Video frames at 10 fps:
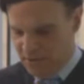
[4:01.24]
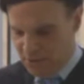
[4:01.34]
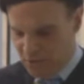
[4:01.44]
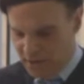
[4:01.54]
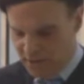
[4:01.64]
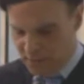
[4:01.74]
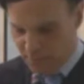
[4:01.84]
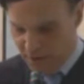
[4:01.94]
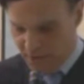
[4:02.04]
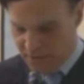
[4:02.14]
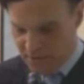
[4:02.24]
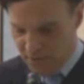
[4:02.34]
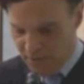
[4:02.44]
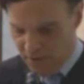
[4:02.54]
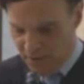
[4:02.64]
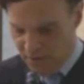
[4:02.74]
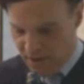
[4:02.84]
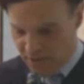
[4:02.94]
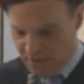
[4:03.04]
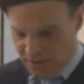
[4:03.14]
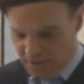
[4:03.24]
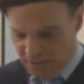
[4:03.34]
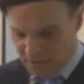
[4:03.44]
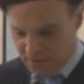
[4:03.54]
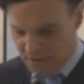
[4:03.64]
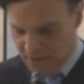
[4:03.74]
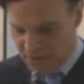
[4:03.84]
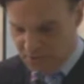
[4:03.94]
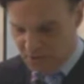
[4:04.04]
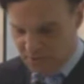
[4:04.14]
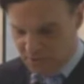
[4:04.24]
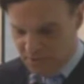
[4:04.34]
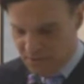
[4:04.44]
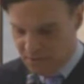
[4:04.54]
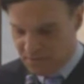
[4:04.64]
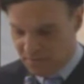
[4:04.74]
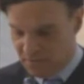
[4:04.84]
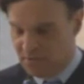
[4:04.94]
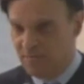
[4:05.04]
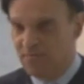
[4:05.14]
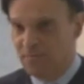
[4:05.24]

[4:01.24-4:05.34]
the transparency of our nation's justice systems,